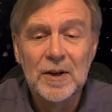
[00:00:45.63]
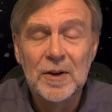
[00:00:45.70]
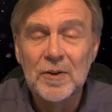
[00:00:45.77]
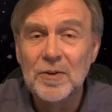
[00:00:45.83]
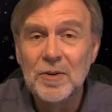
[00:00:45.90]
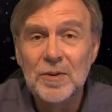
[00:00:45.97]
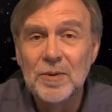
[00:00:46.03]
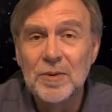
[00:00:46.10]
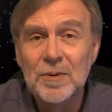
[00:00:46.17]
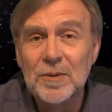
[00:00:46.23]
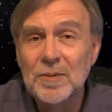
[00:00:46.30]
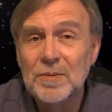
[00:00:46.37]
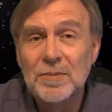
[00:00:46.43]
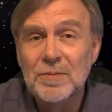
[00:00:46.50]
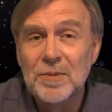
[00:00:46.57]

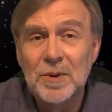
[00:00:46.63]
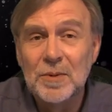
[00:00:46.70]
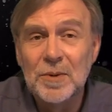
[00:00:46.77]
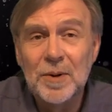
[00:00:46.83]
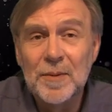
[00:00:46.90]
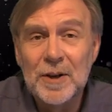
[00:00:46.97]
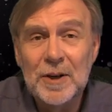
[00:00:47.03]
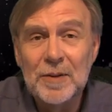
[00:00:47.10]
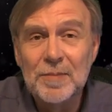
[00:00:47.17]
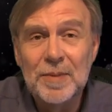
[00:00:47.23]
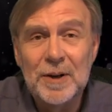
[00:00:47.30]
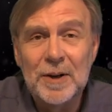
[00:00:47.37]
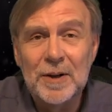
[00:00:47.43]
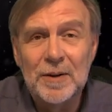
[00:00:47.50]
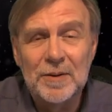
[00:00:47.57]
to the Roman
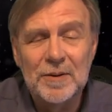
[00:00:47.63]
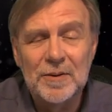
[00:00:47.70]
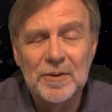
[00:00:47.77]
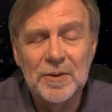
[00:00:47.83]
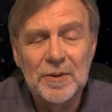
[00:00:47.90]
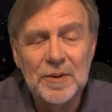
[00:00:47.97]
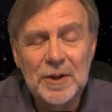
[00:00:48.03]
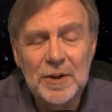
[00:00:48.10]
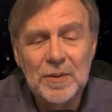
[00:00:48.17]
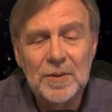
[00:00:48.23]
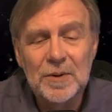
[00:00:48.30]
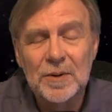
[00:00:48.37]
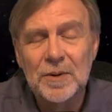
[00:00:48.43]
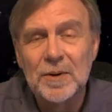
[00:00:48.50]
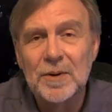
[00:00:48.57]
Empire and the Greek
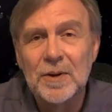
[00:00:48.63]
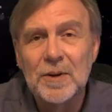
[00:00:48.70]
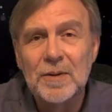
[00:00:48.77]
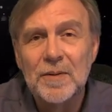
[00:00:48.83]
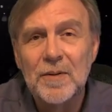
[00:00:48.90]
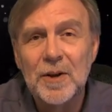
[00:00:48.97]
world